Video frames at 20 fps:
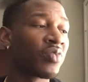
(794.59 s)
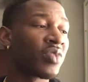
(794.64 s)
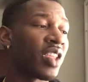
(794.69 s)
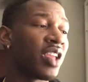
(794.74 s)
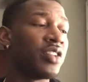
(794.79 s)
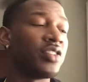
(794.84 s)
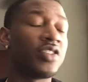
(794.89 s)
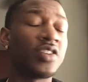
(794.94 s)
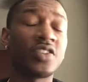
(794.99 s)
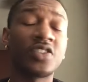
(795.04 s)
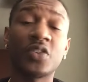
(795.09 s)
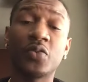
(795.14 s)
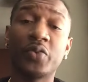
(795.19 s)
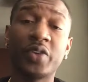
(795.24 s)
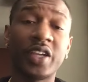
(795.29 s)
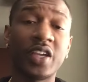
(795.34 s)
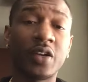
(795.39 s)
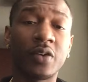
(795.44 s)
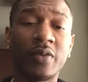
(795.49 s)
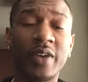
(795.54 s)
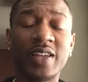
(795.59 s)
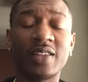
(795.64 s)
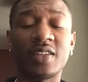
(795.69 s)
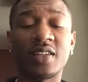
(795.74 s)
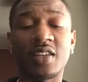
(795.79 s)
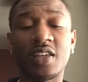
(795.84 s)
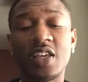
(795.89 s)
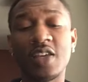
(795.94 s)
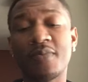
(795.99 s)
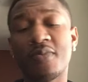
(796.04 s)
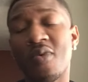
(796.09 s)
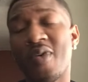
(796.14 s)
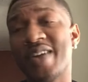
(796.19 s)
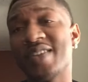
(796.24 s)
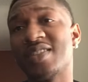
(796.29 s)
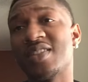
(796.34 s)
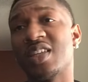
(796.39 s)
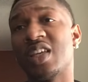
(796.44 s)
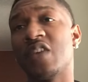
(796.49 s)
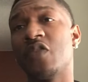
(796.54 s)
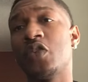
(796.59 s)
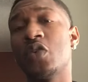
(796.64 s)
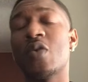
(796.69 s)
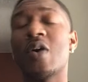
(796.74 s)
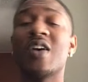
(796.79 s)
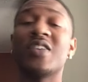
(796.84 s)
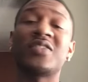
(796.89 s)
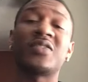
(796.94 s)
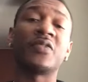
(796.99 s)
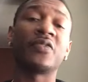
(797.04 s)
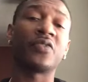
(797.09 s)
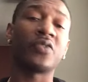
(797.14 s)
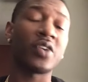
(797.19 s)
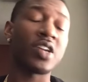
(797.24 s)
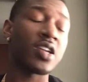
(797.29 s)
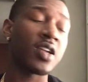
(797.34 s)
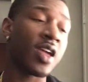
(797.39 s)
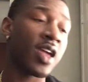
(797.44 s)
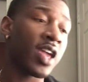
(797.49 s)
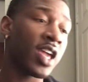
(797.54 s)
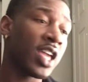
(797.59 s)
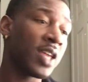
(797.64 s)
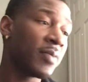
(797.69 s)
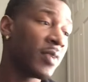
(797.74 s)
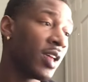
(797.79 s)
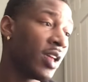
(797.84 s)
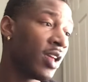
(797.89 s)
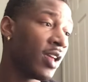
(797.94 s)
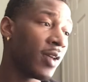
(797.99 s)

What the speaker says: And just to reiterate the key points to give you all some free game,